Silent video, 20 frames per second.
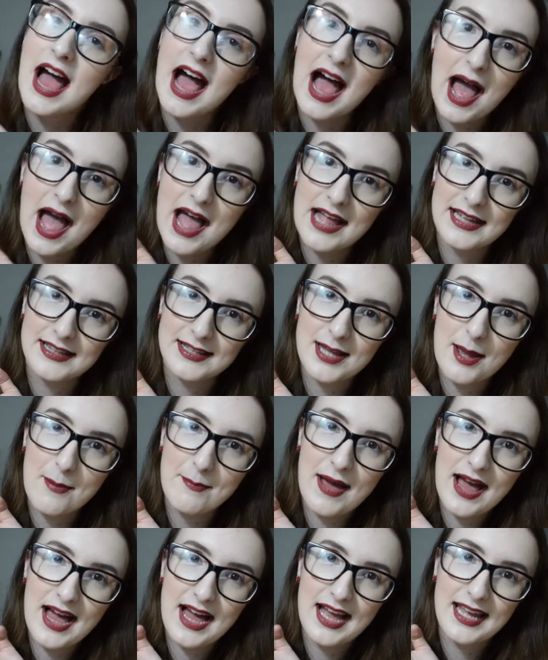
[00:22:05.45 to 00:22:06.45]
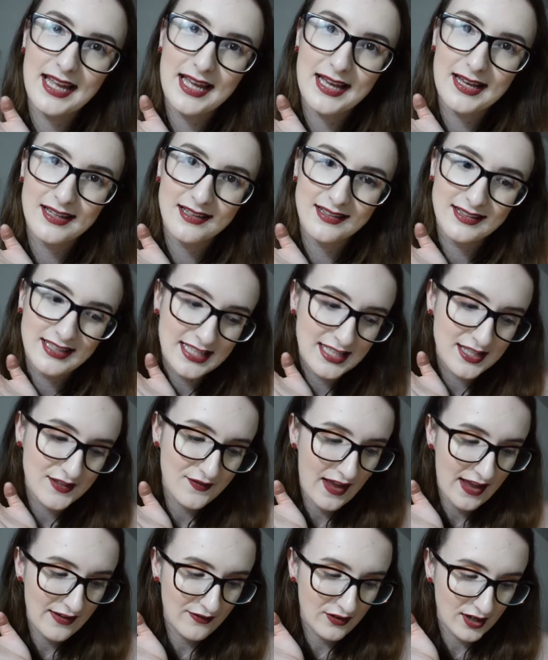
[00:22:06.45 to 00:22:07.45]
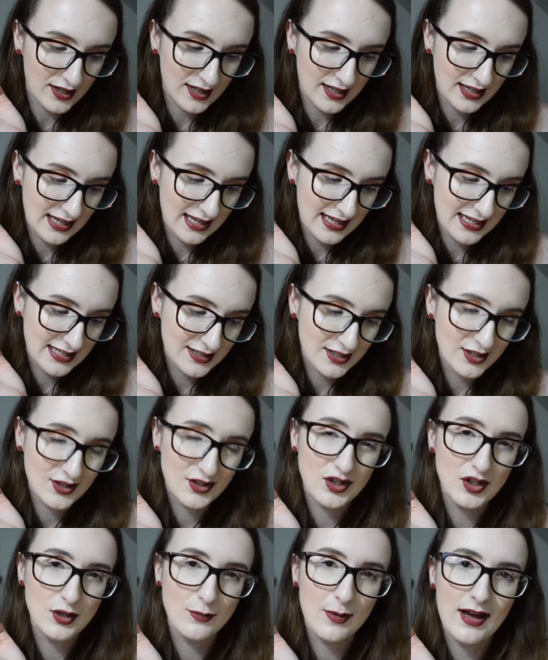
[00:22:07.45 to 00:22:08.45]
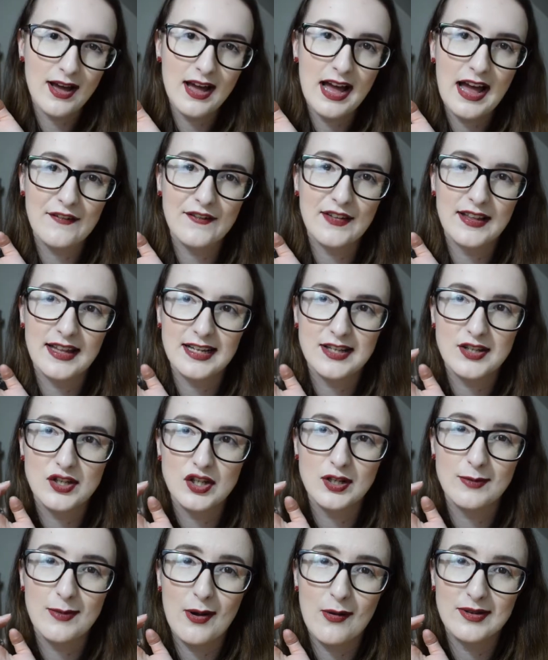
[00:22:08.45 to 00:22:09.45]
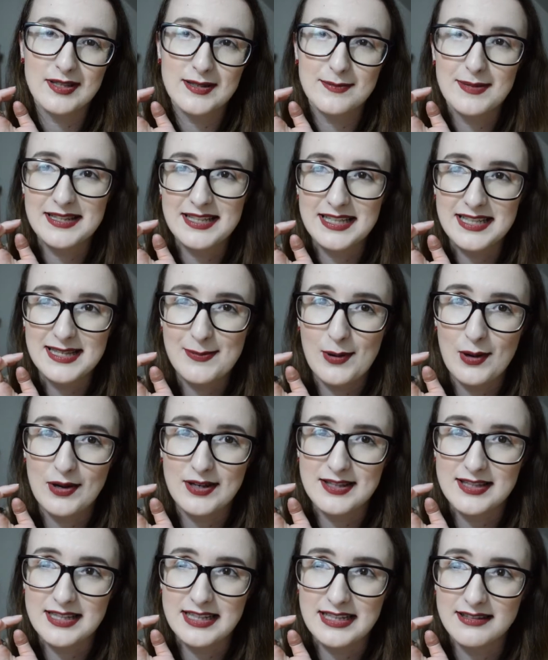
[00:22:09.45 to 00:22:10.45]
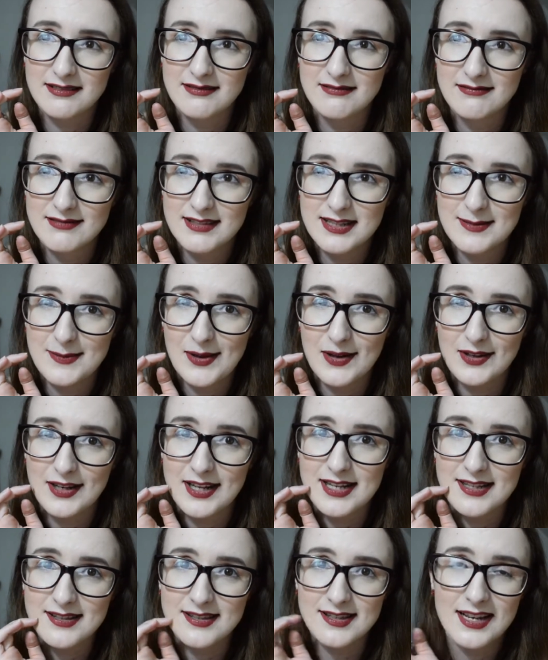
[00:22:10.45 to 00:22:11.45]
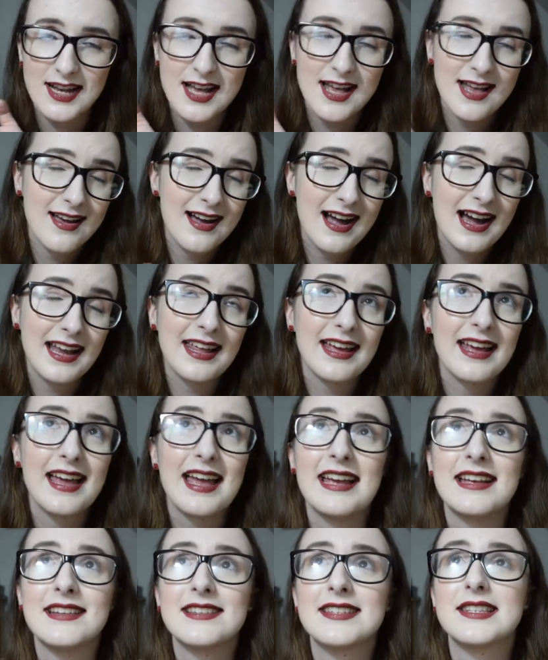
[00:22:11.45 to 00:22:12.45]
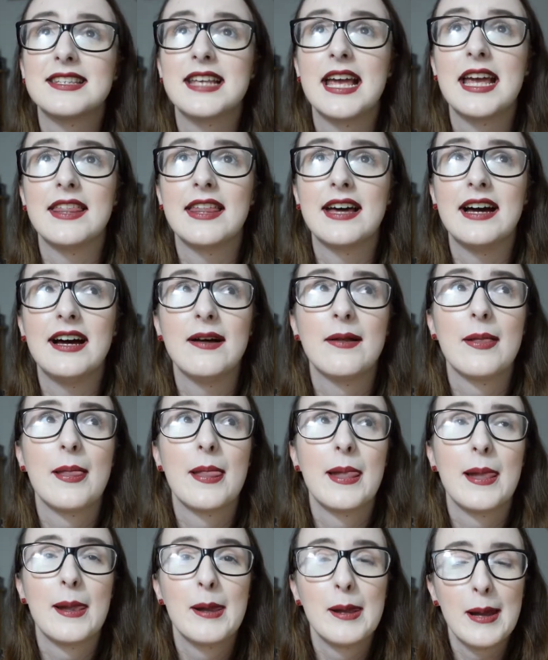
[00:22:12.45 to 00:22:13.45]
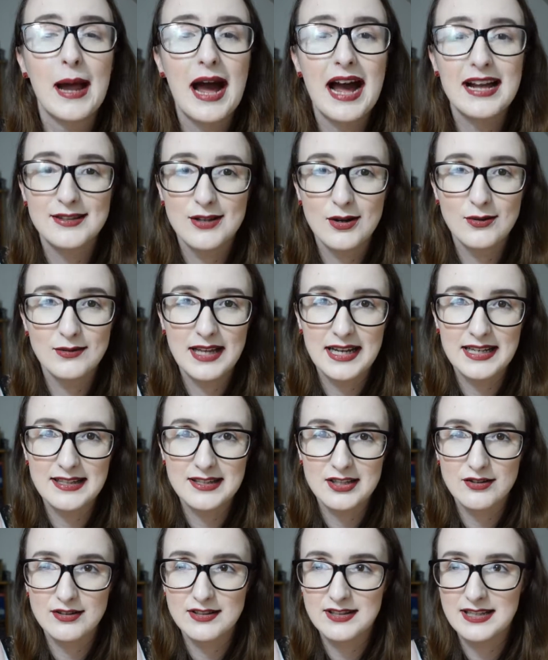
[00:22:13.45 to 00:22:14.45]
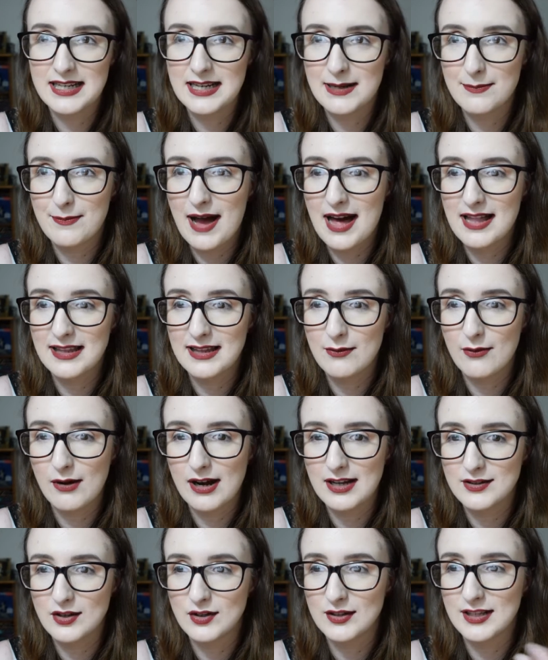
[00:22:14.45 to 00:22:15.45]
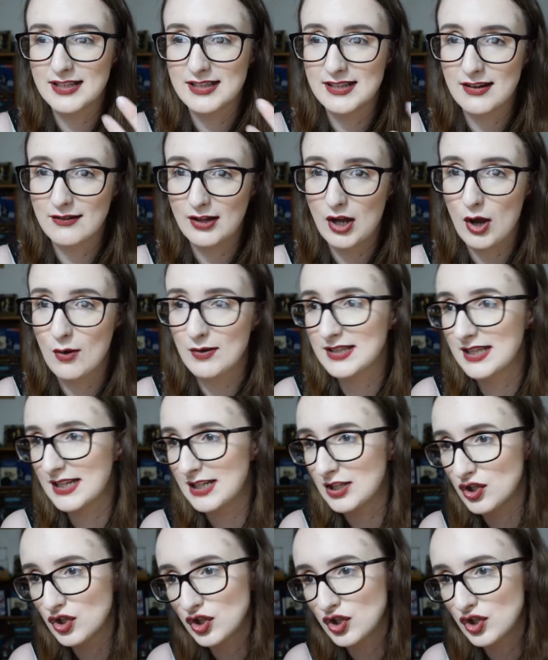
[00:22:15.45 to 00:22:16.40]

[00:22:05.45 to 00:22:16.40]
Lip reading: And my least favourite is Zuba. I feel like Zuba was a bit disappointing, to be honest. And I hate to say that. I don't like to critique a palette where I don't necessarily always think it's